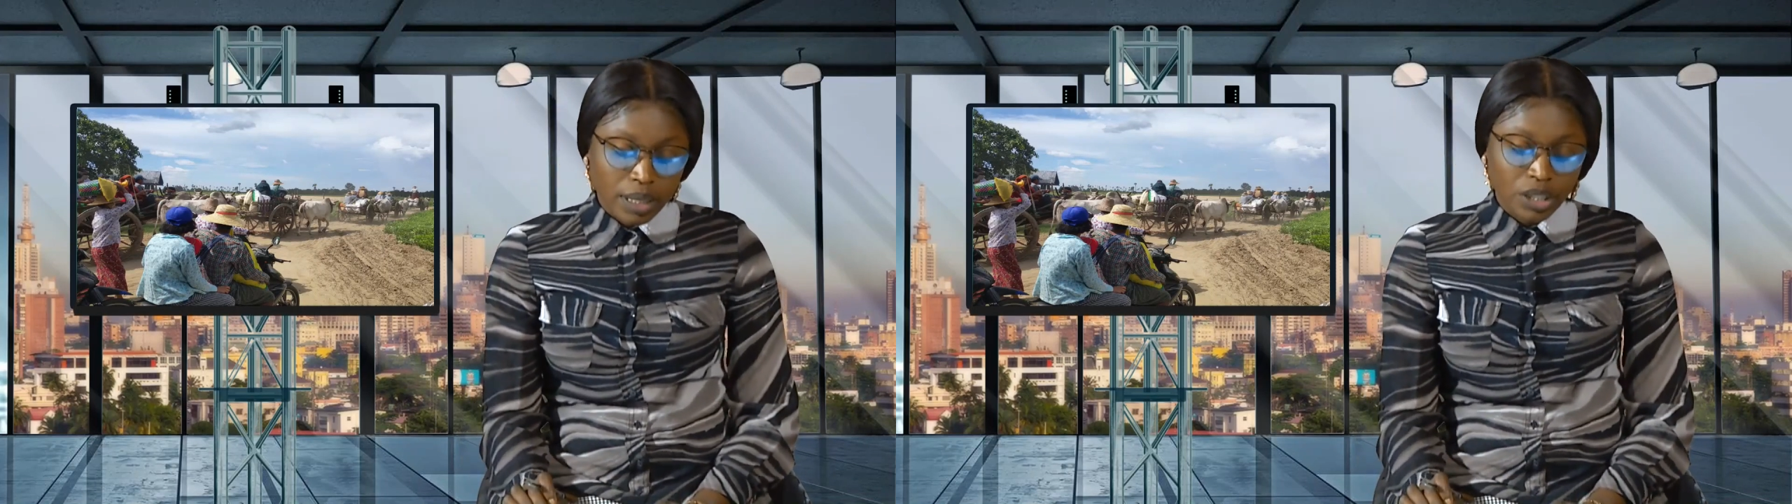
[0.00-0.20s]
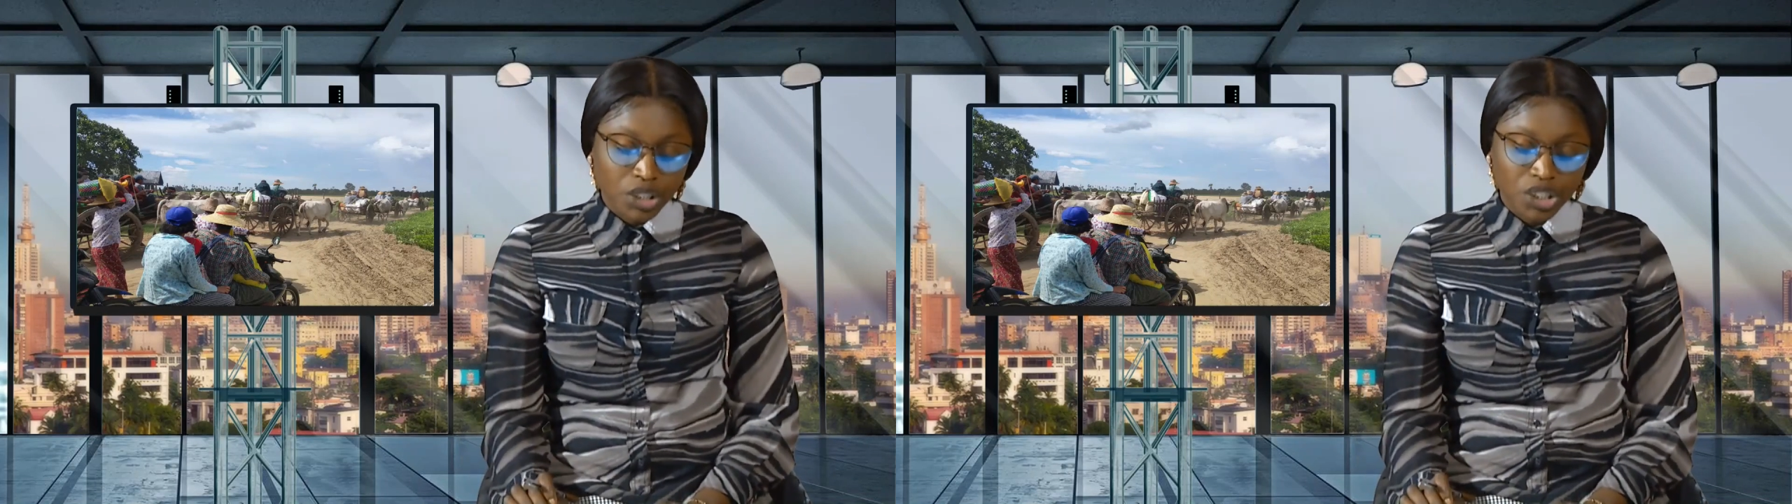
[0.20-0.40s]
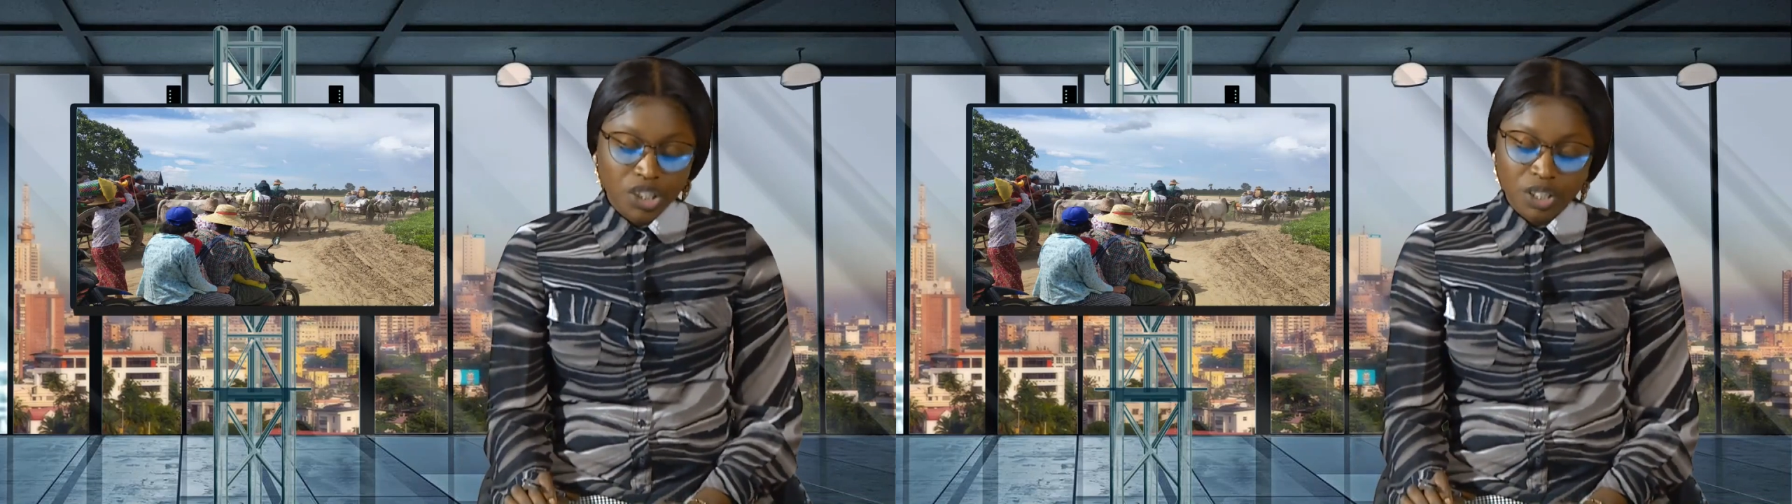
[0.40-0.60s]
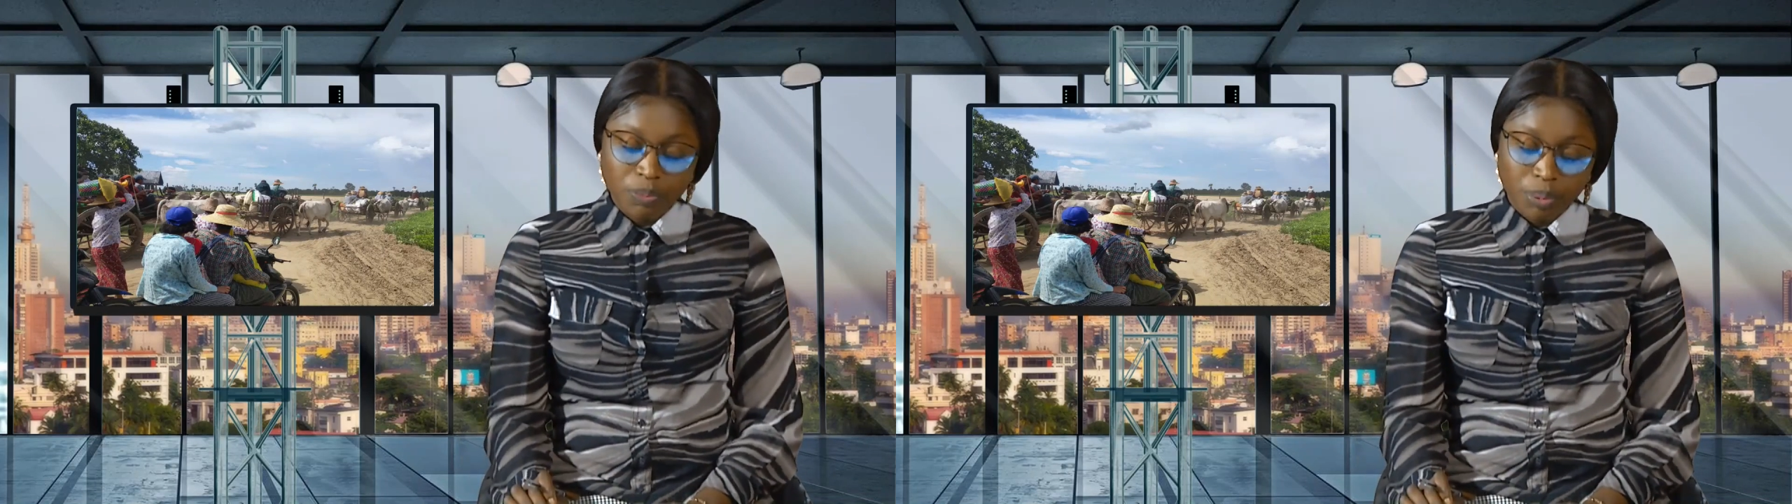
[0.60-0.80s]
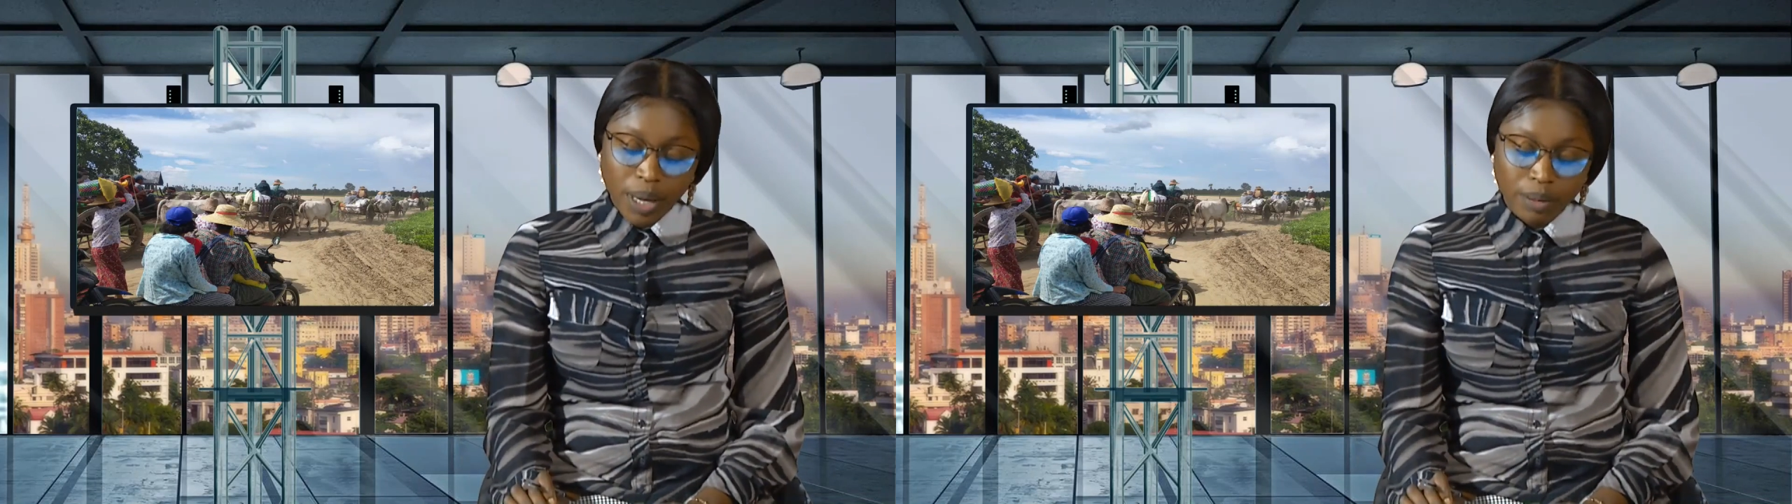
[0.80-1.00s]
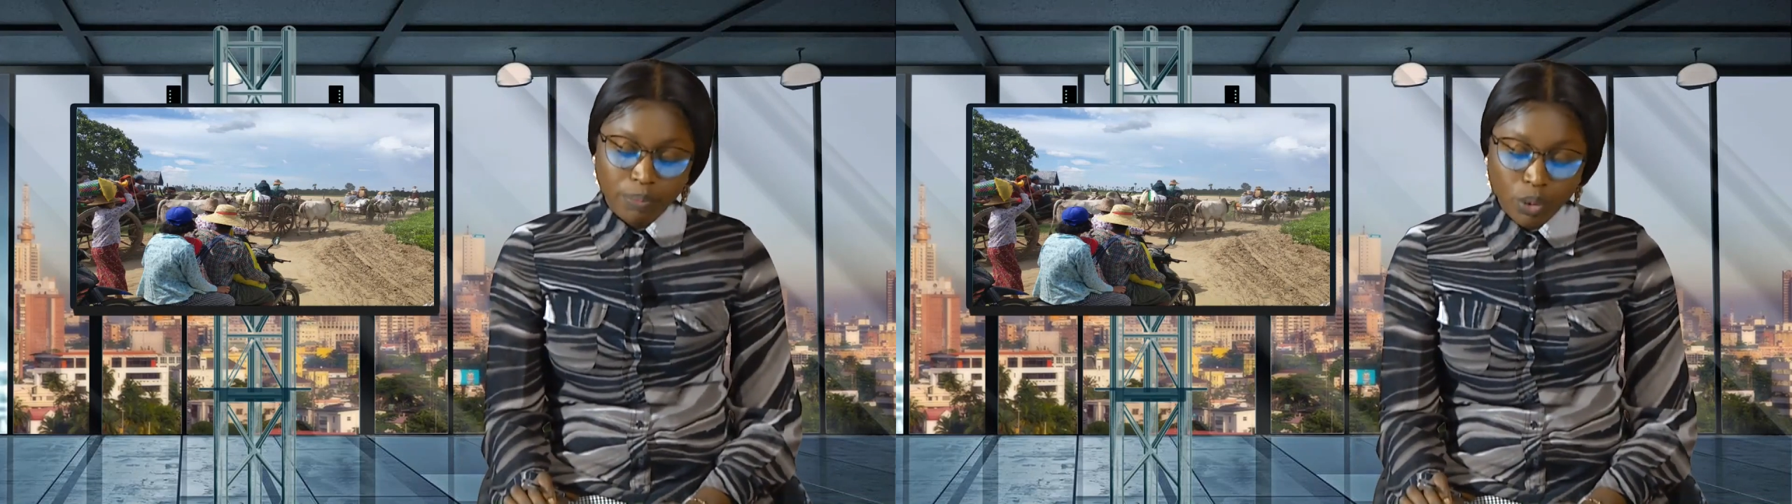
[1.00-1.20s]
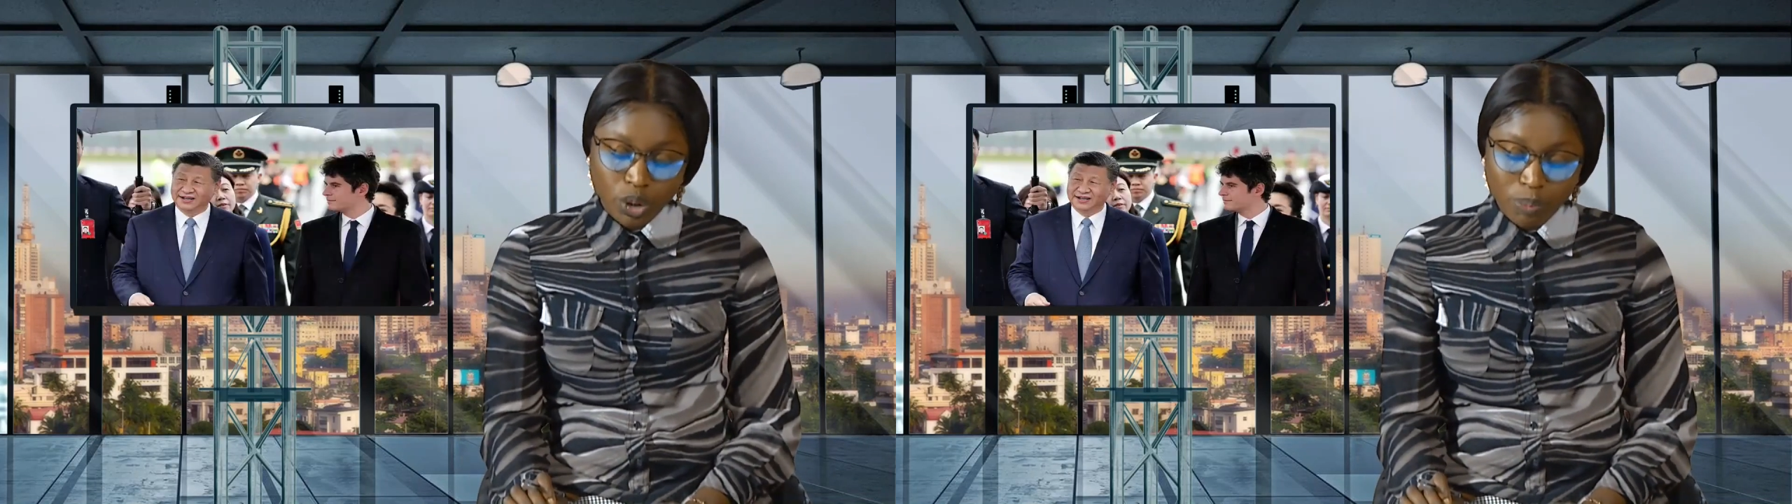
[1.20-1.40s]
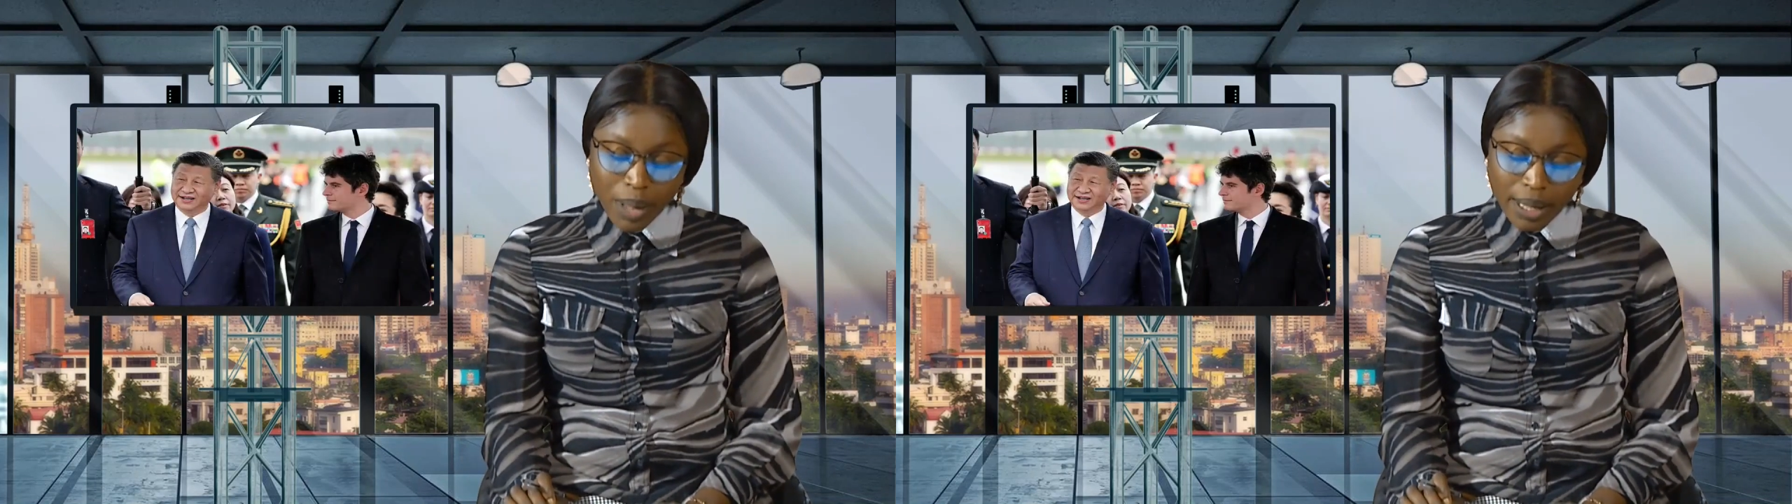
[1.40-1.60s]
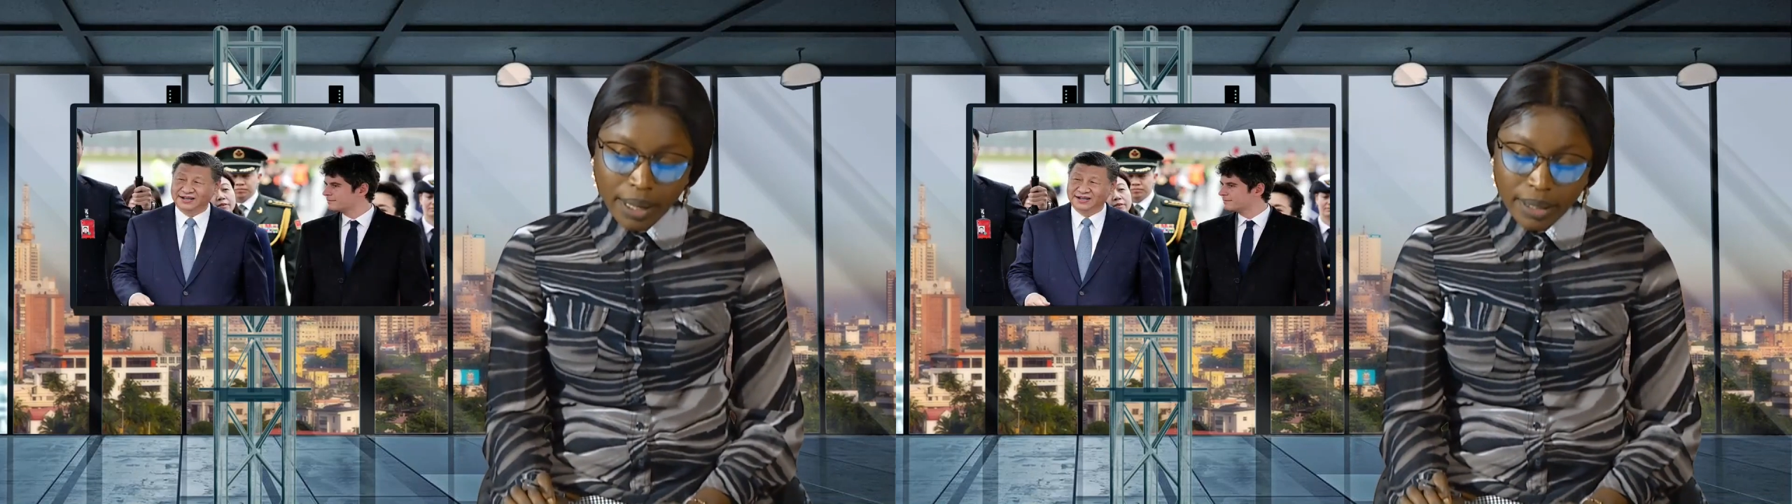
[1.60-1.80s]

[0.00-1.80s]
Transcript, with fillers: Xi Jinping pushed back